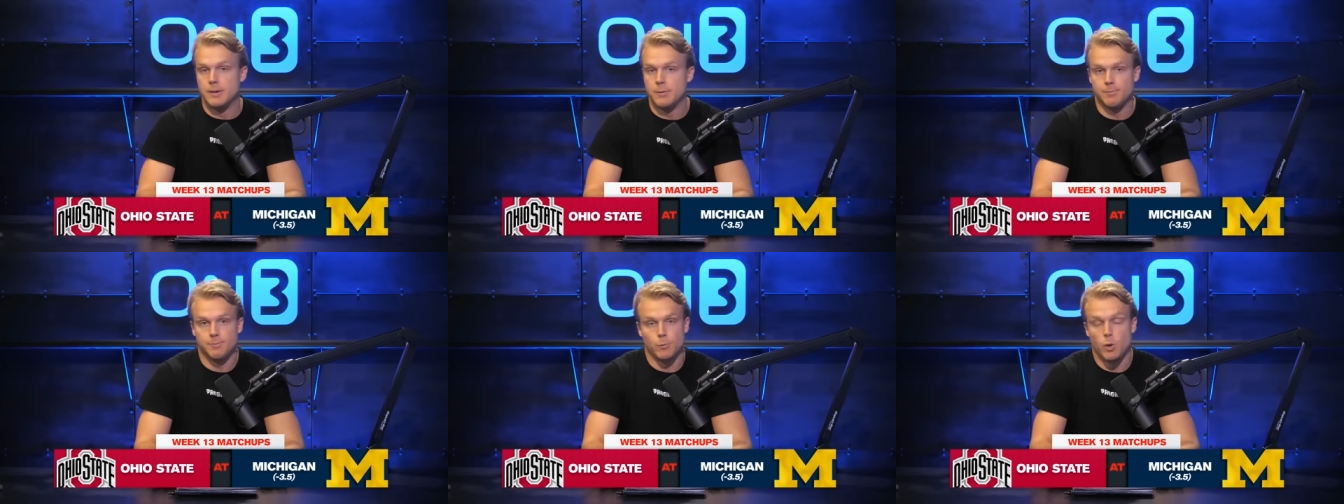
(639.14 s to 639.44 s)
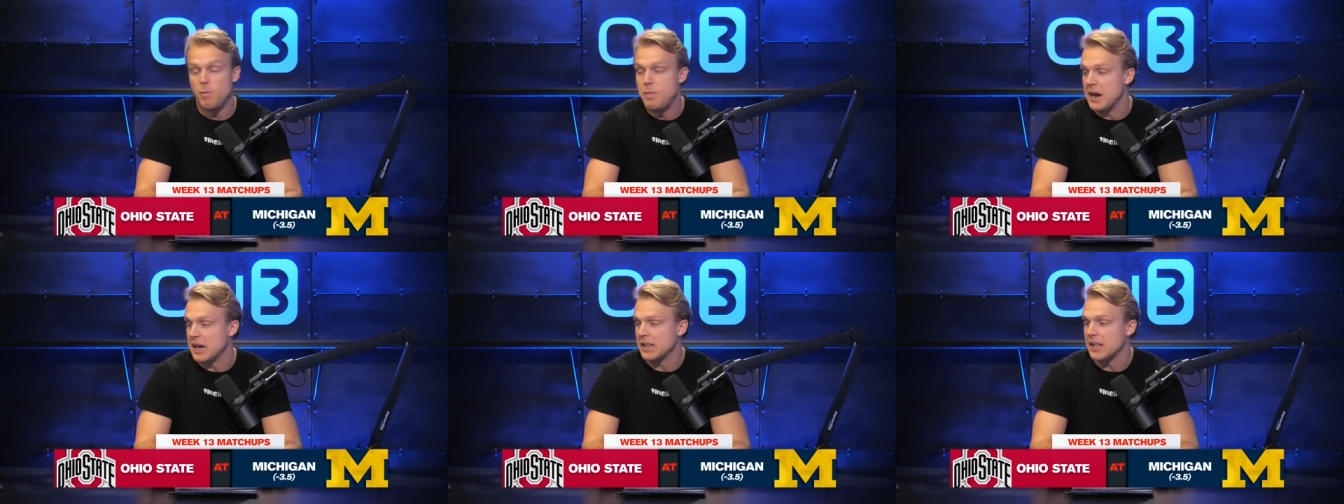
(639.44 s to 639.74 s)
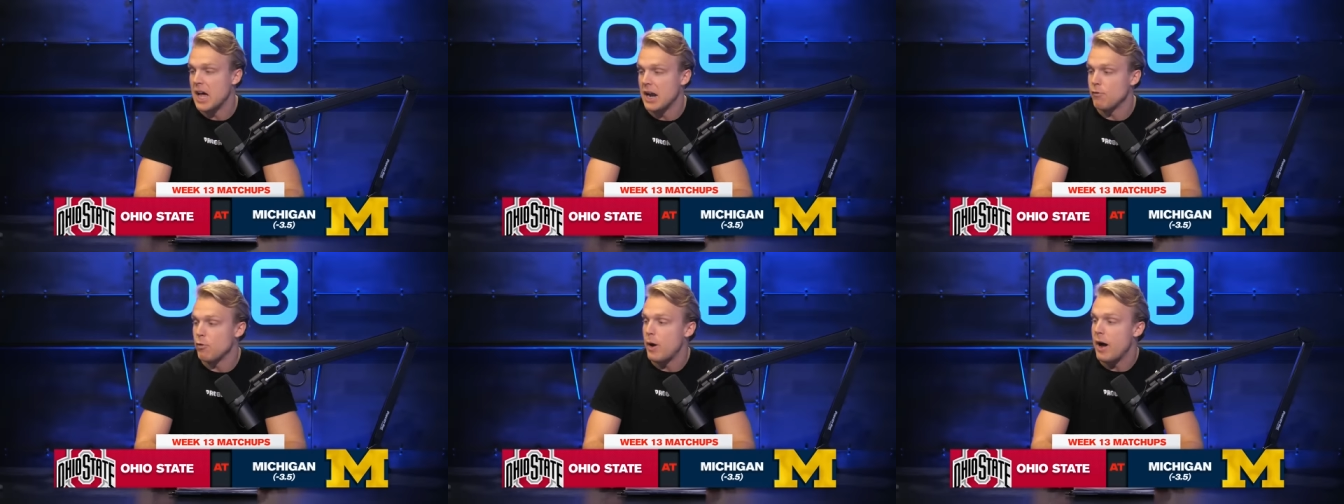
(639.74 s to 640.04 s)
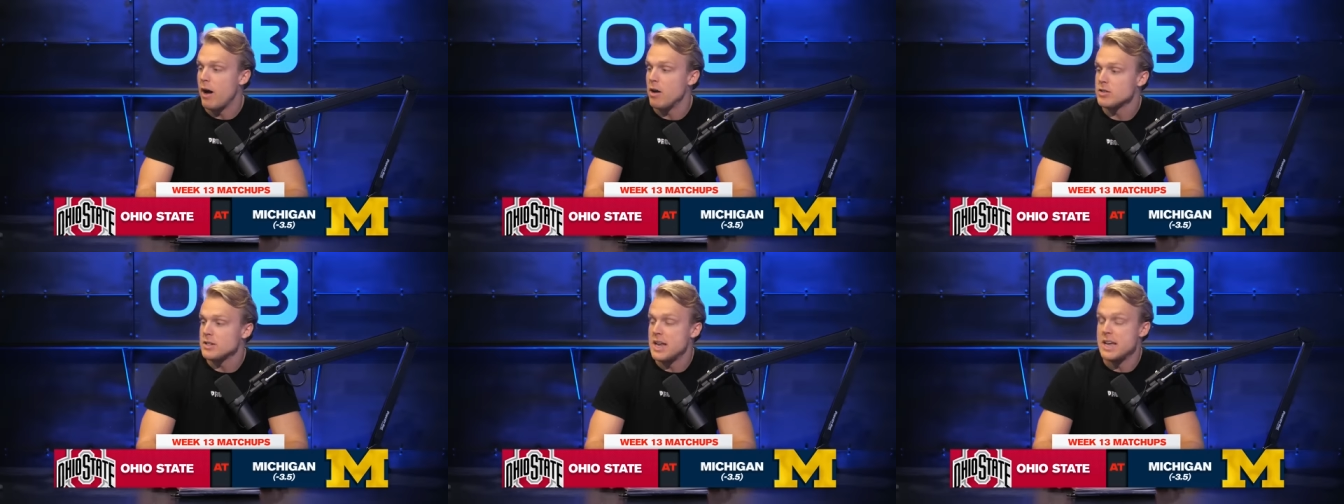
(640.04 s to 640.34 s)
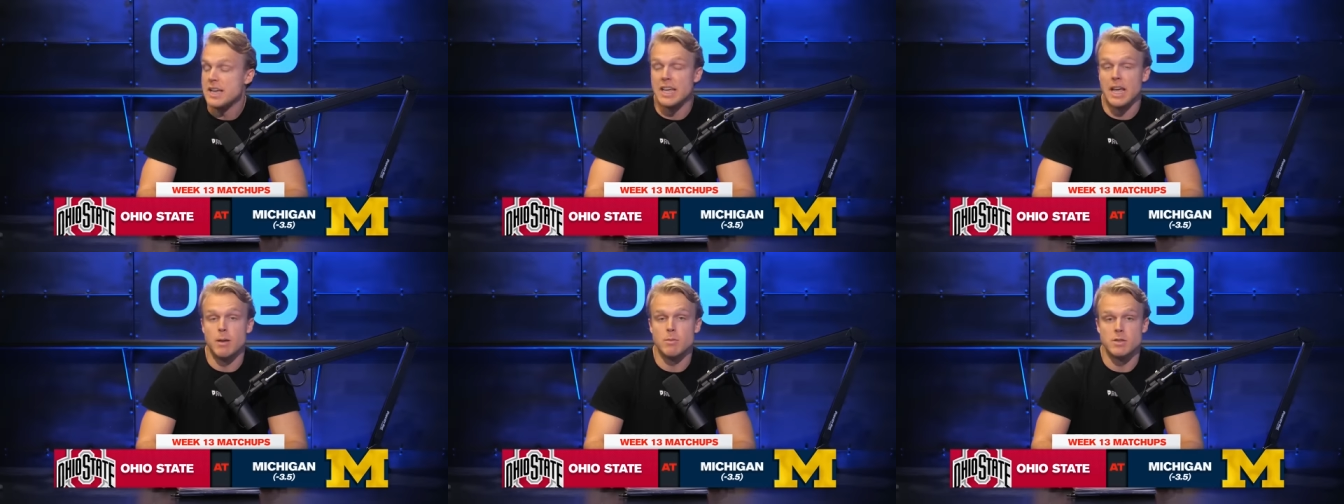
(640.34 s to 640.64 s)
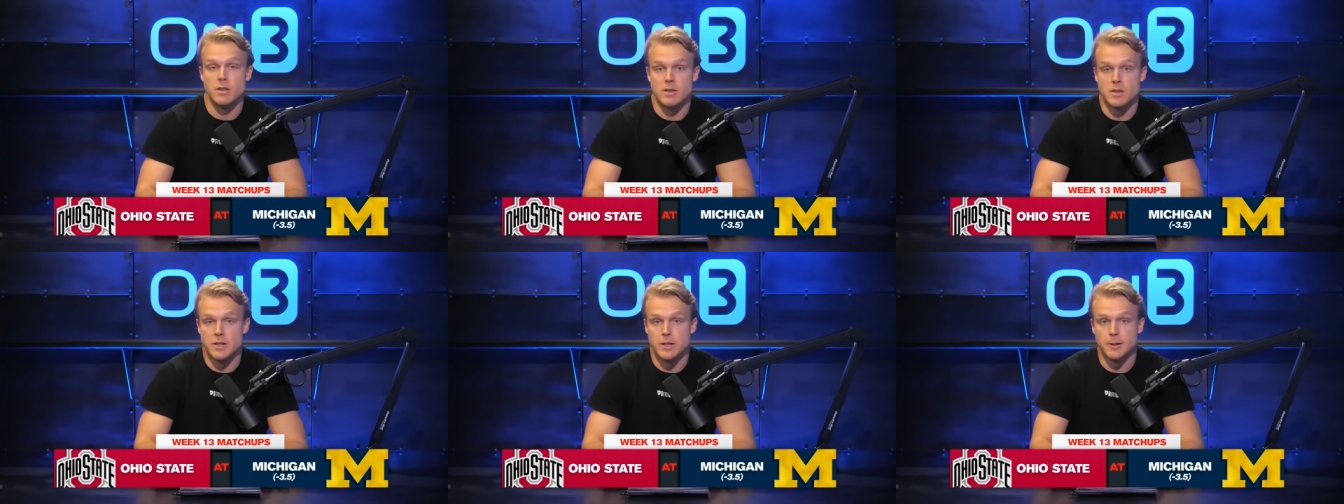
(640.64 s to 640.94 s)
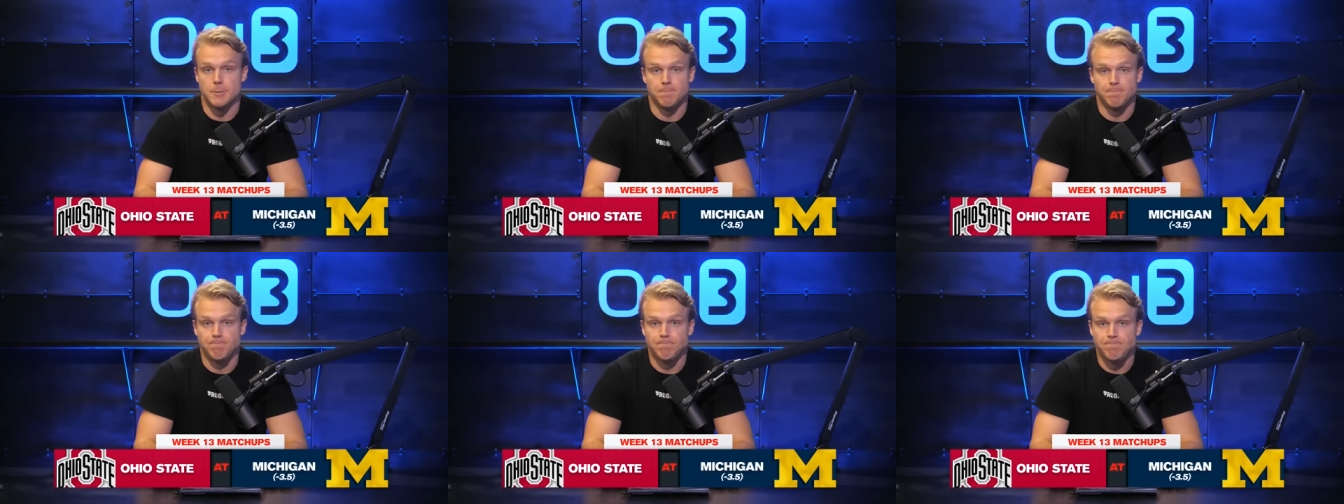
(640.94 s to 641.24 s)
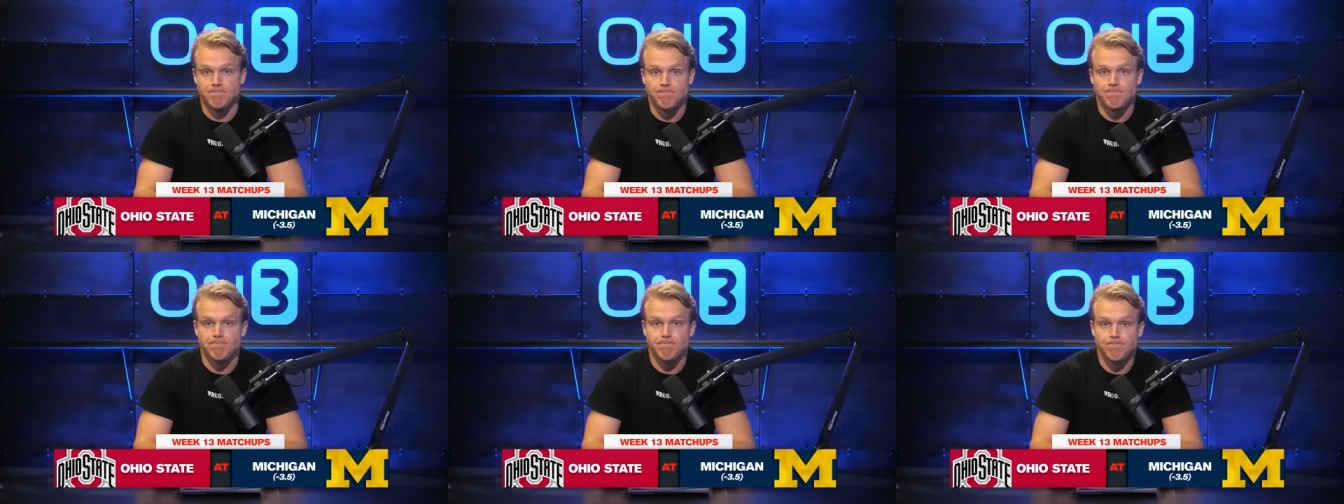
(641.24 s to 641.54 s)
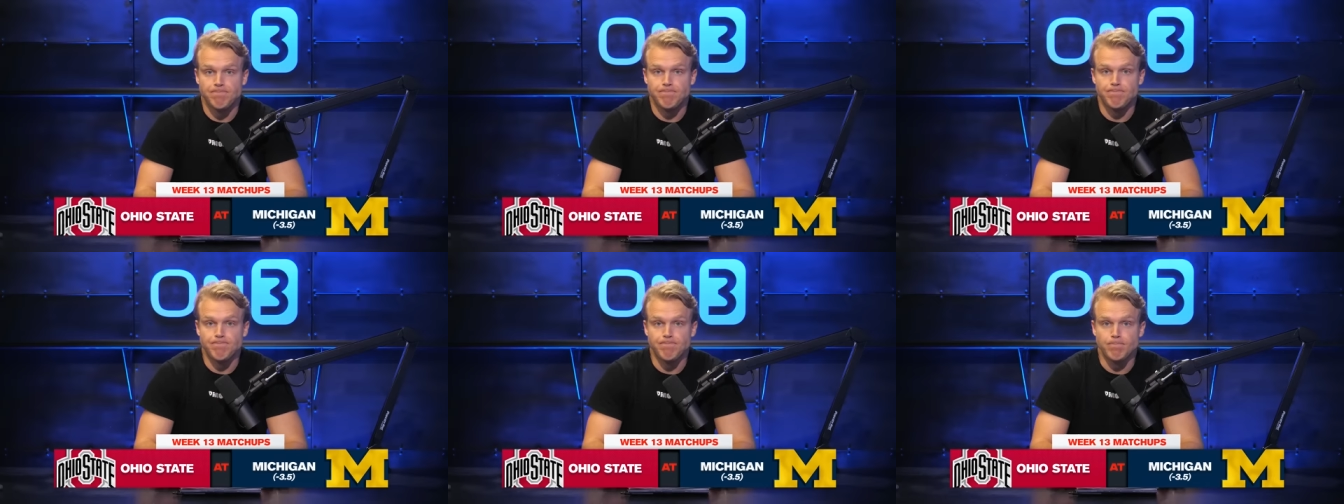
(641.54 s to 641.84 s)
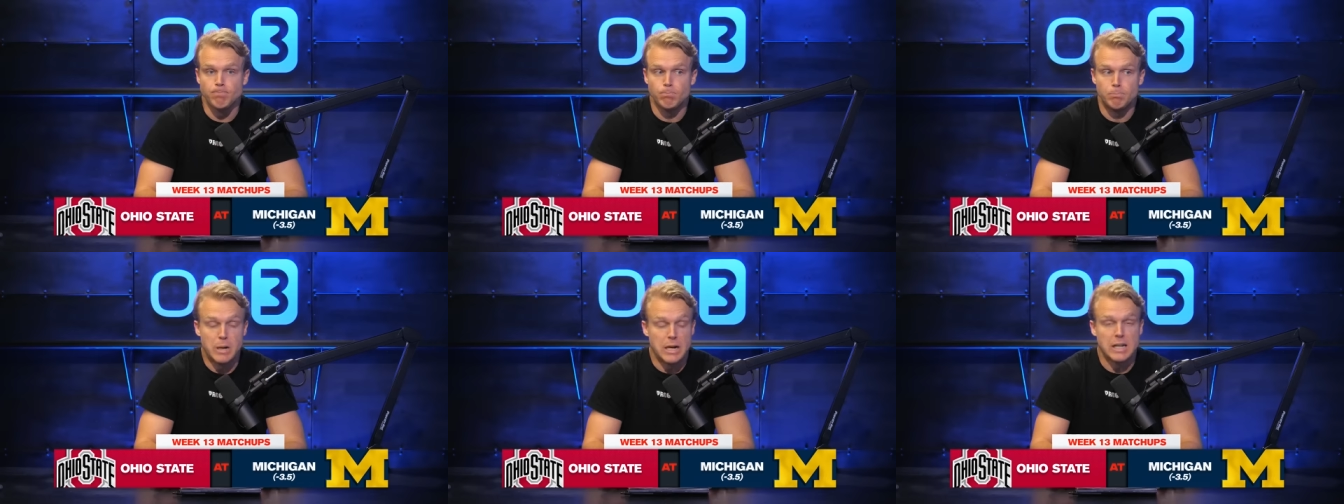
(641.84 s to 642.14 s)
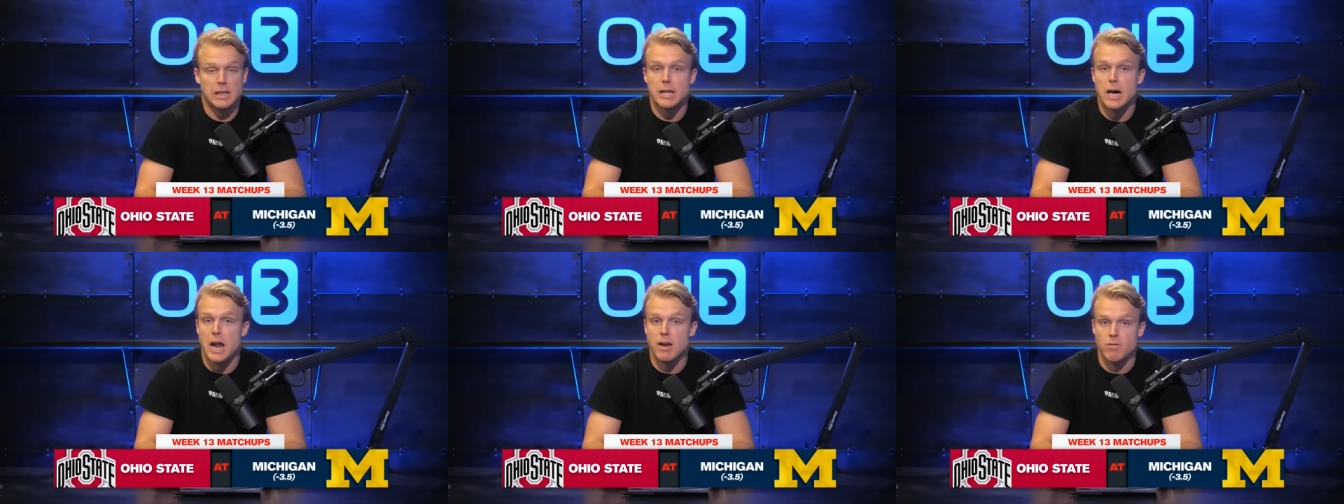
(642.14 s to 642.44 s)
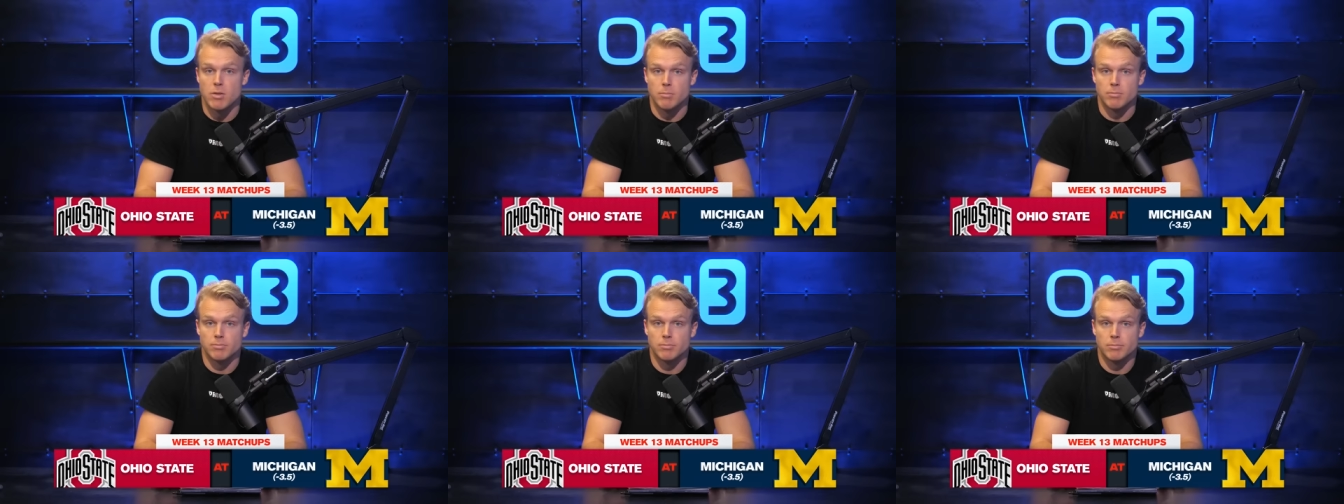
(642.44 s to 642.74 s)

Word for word: we picked a lot of Ohio State games this year. Picked a lot of them.